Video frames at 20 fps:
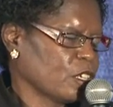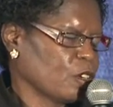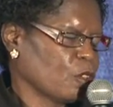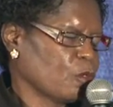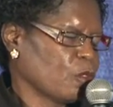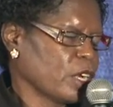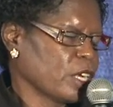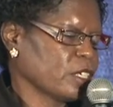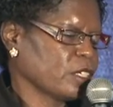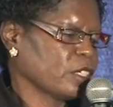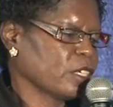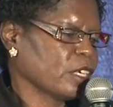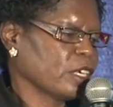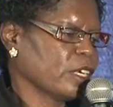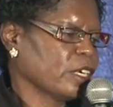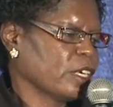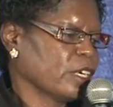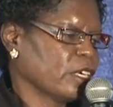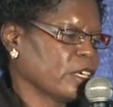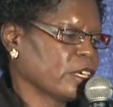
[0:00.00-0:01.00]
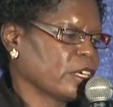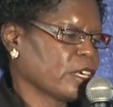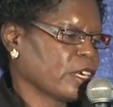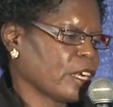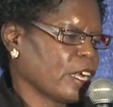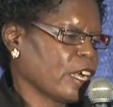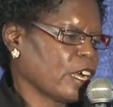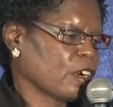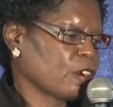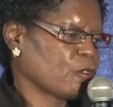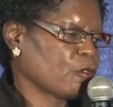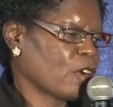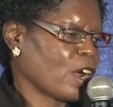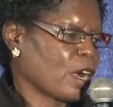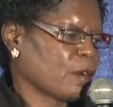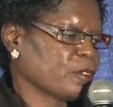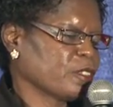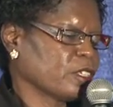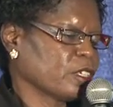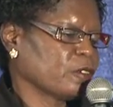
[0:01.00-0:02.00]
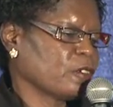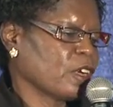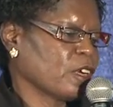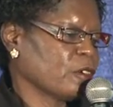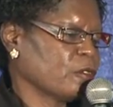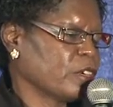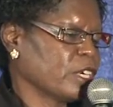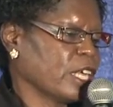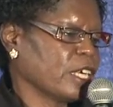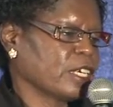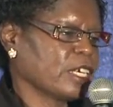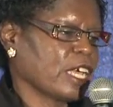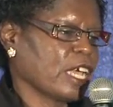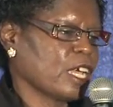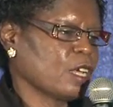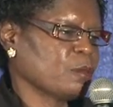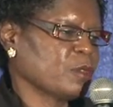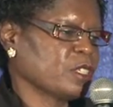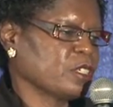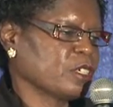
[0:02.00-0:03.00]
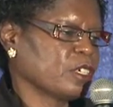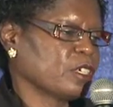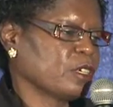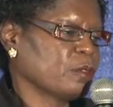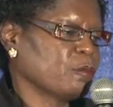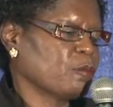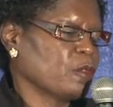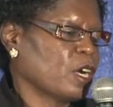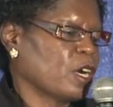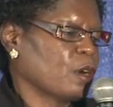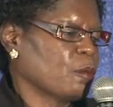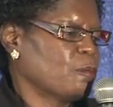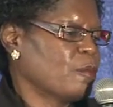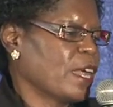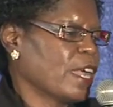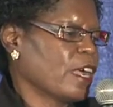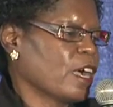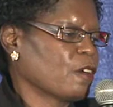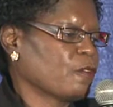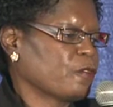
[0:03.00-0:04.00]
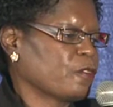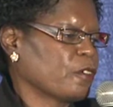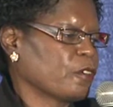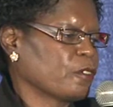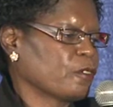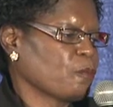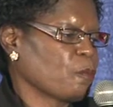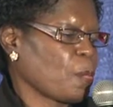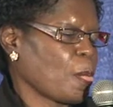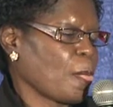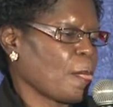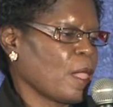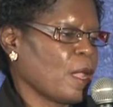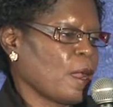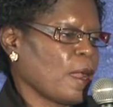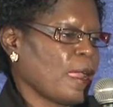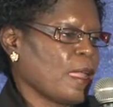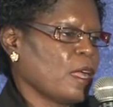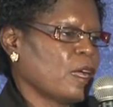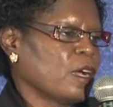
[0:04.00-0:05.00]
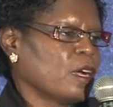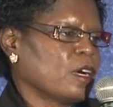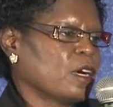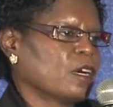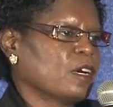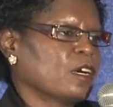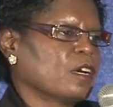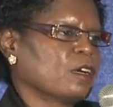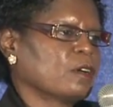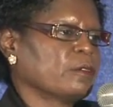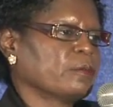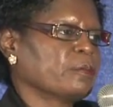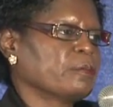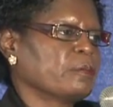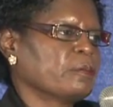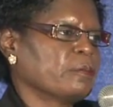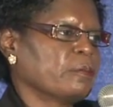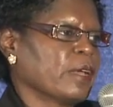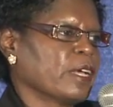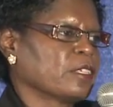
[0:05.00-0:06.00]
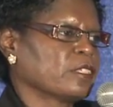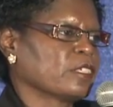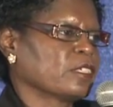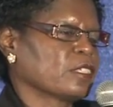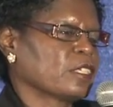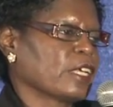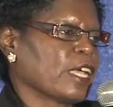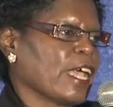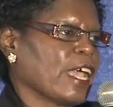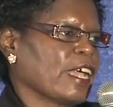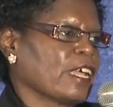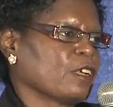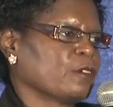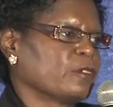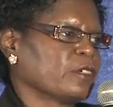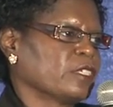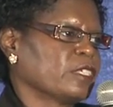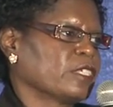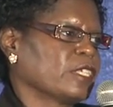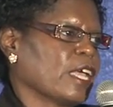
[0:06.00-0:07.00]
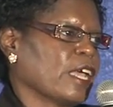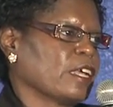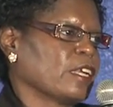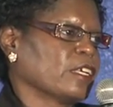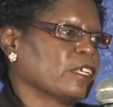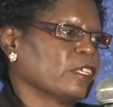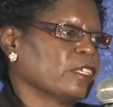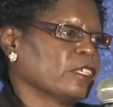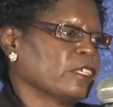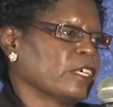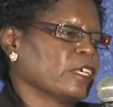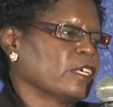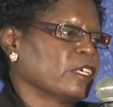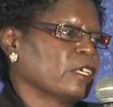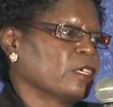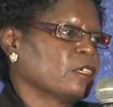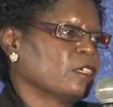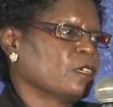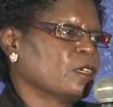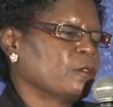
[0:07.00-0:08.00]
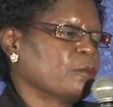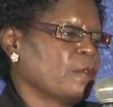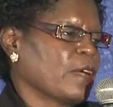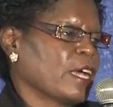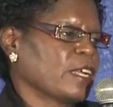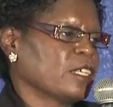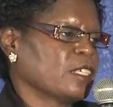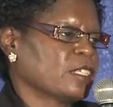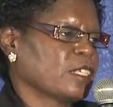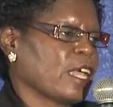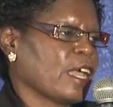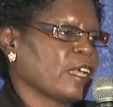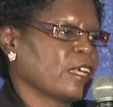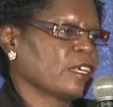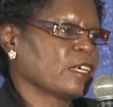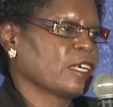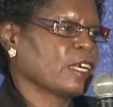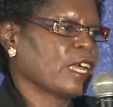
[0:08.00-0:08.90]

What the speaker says: Wesley, Karen Robinson, when they came into the bathroom, my sister Ada was standing by the stained